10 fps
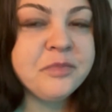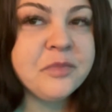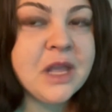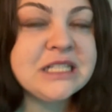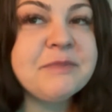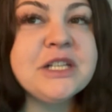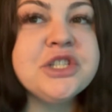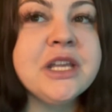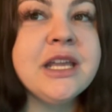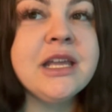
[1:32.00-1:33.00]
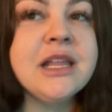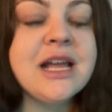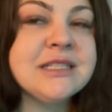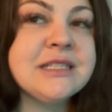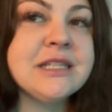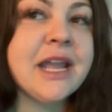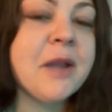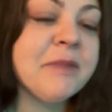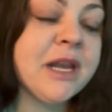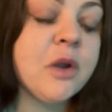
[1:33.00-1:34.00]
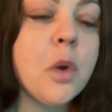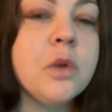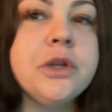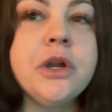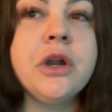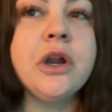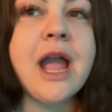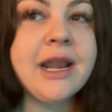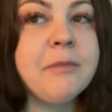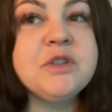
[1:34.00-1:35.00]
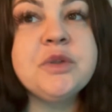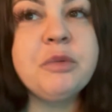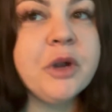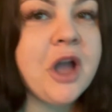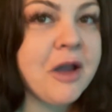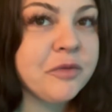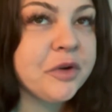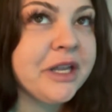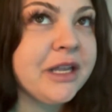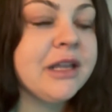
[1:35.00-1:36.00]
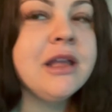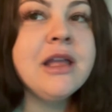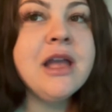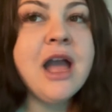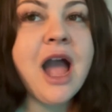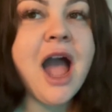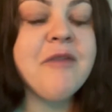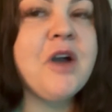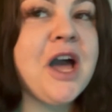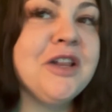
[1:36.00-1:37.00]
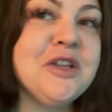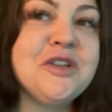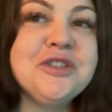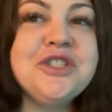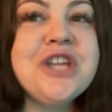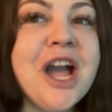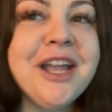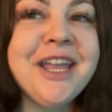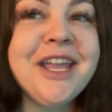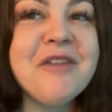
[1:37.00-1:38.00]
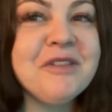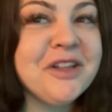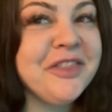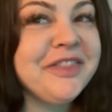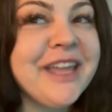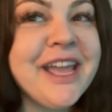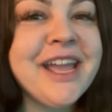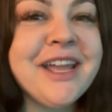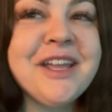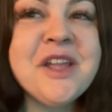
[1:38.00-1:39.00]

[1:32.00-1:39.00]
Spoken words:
especially as, like I'm getting older and I'm also in recovery. I've gotten a little chunky, I'm a little thick,